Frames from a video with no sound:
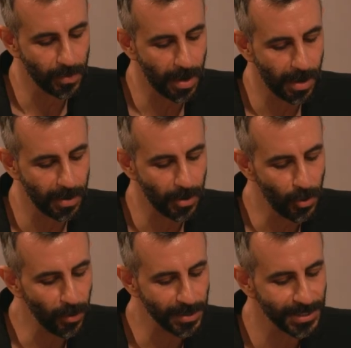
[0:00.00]

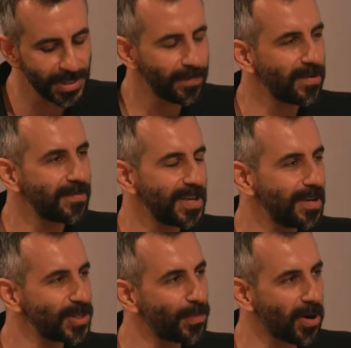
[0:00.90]
who are some of
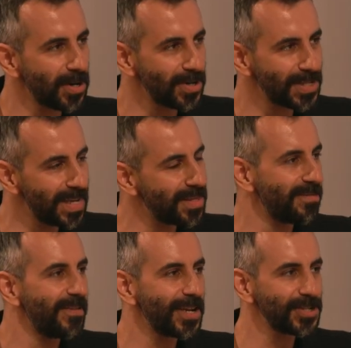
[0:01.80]
Eon's partners in
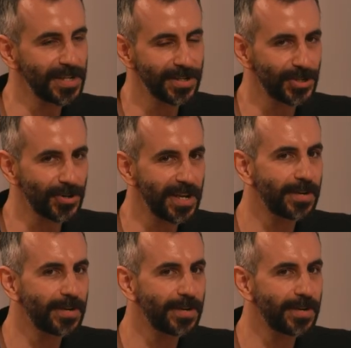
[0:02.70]
the fashion industry?